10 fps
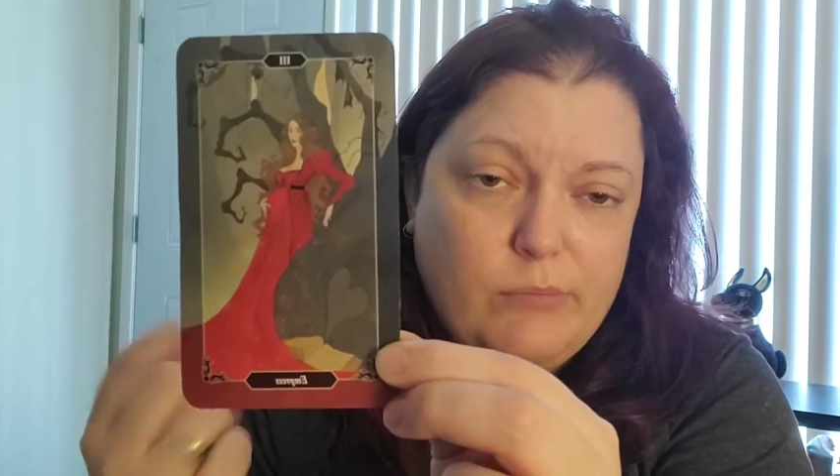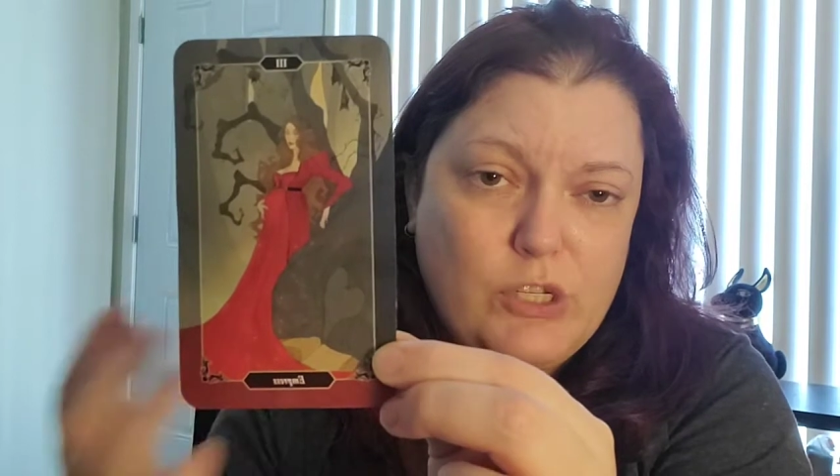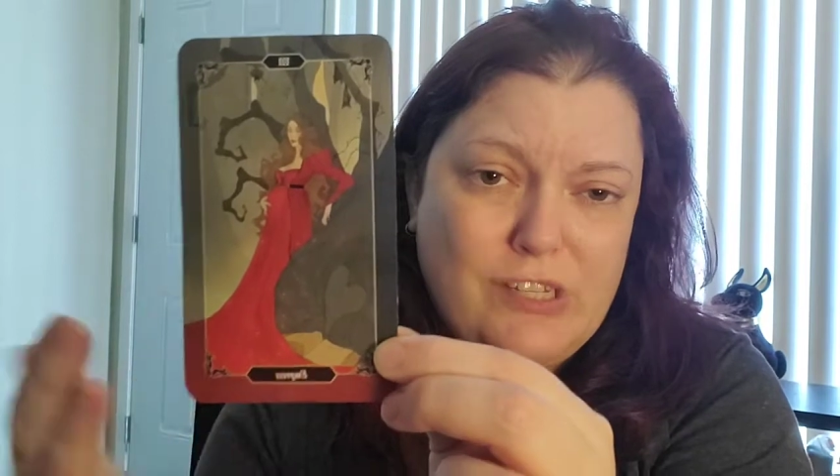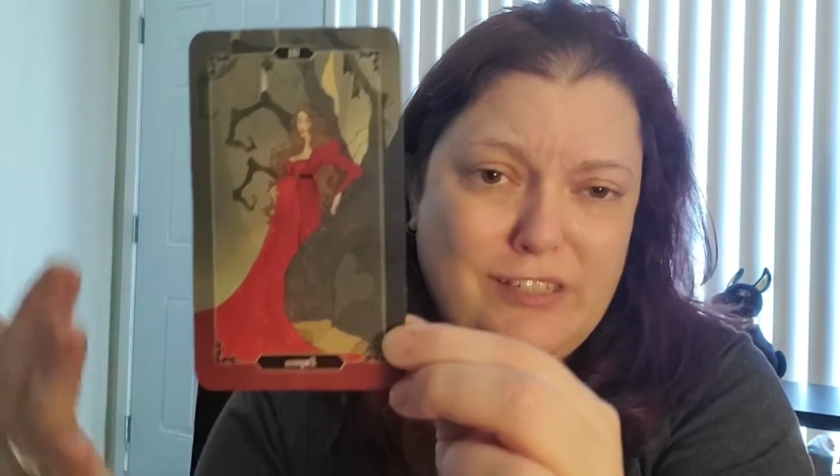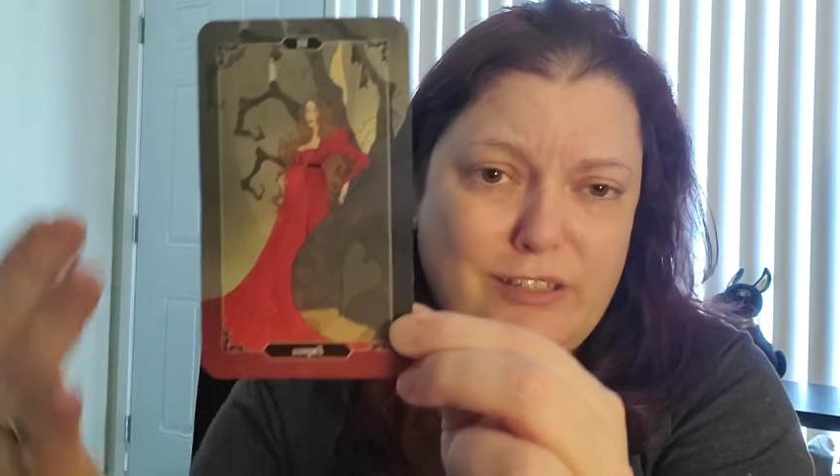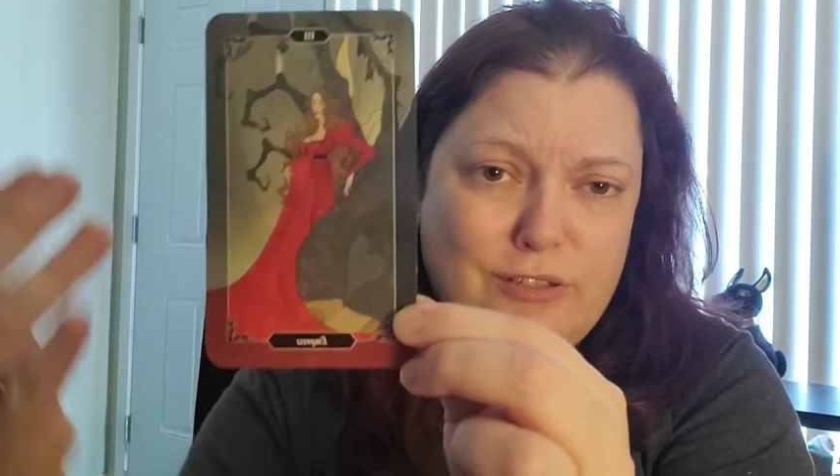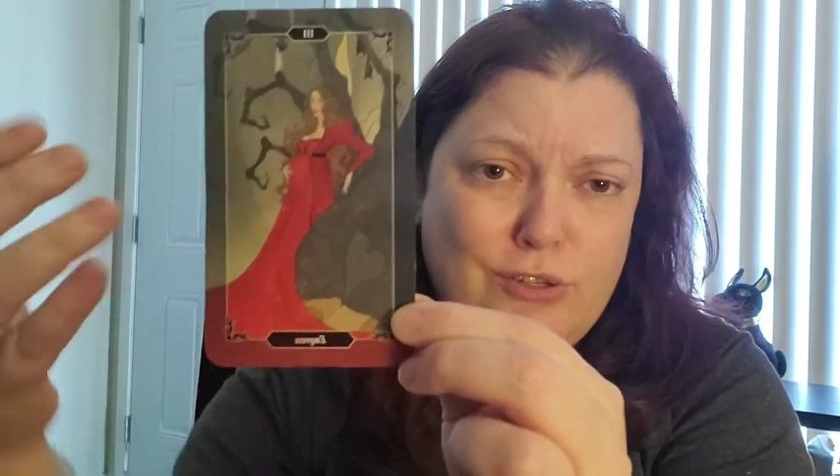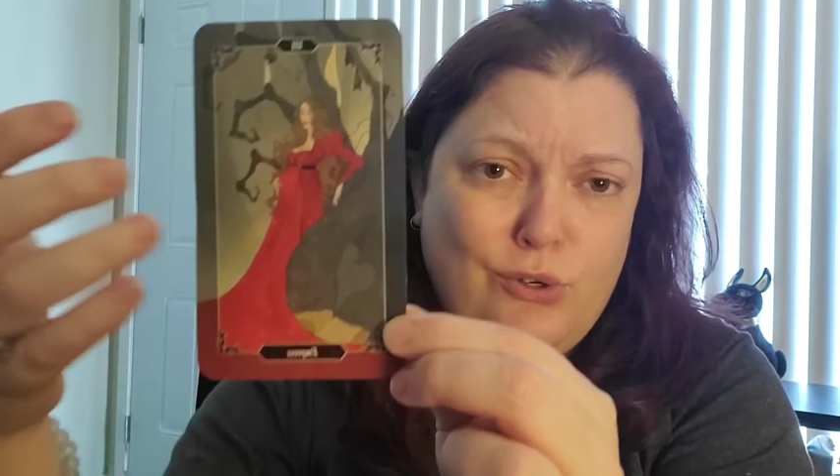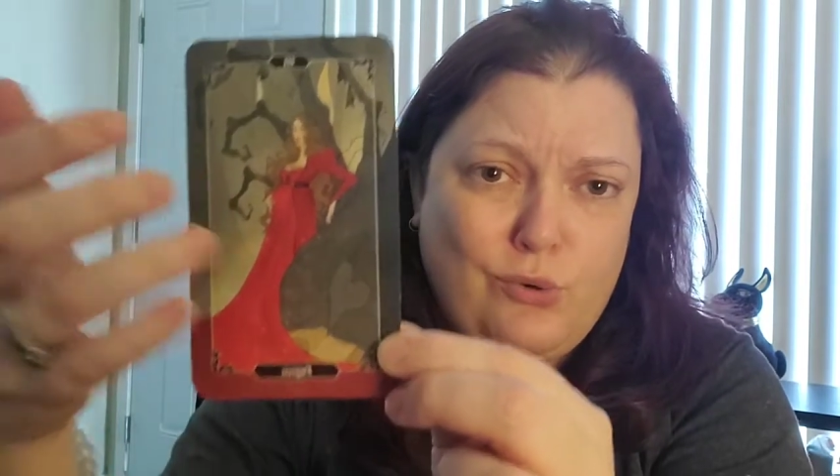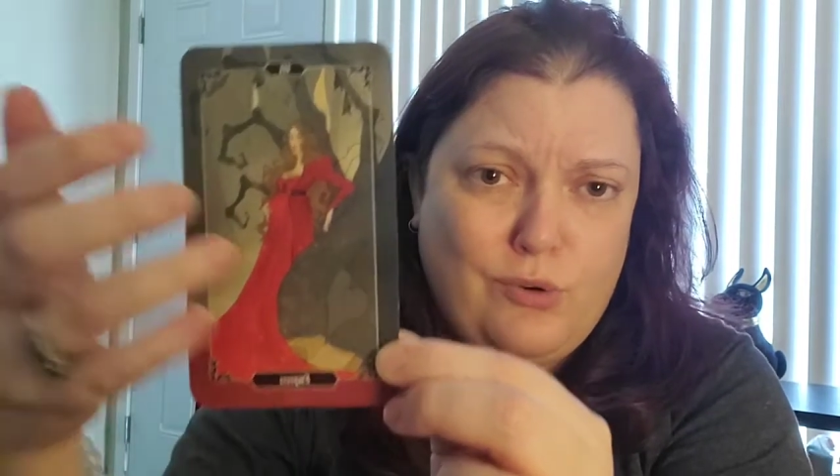but she's in this
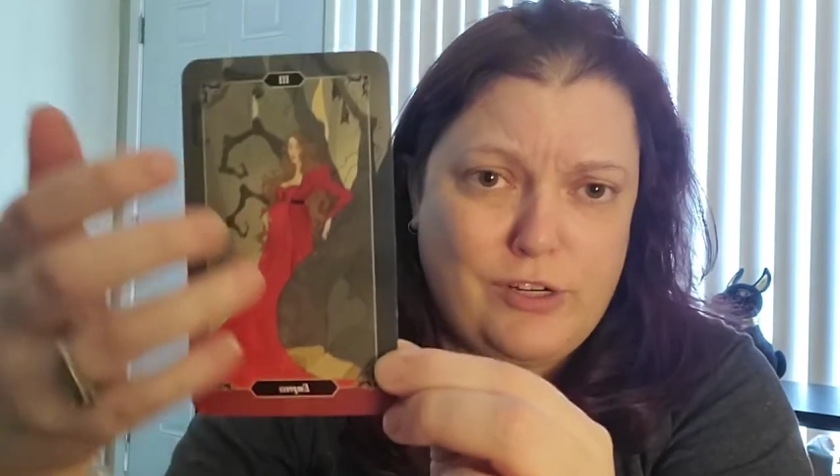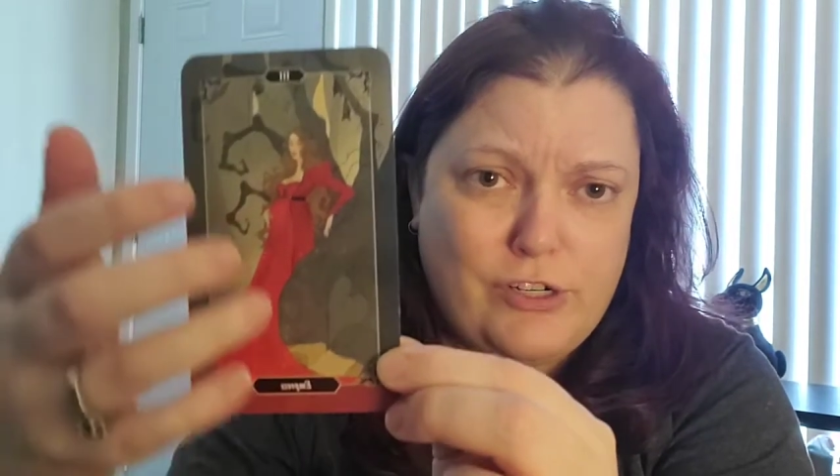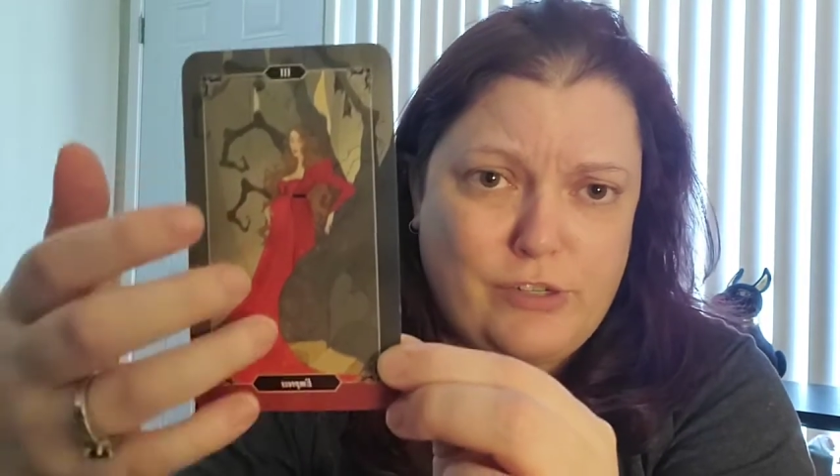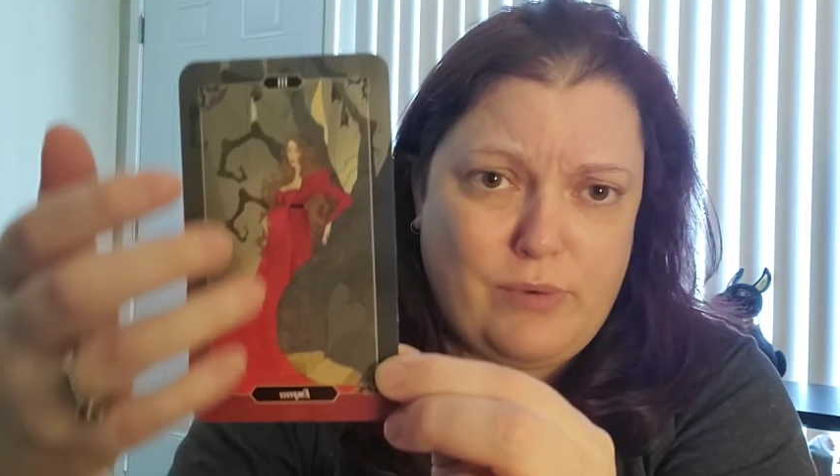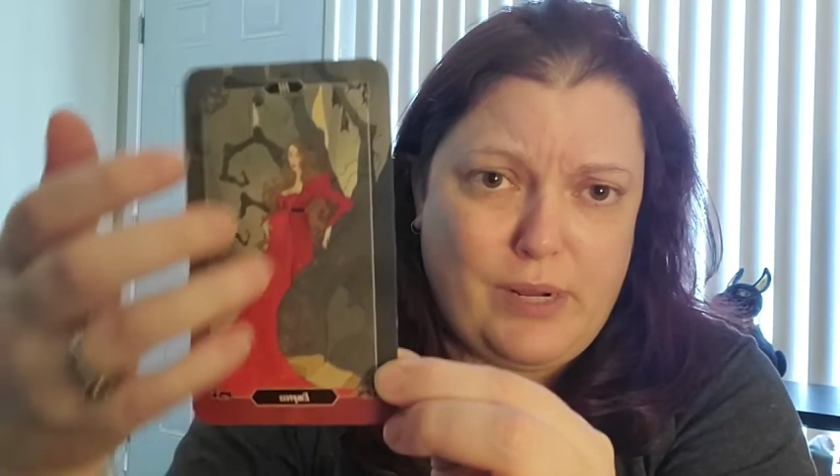gorgeous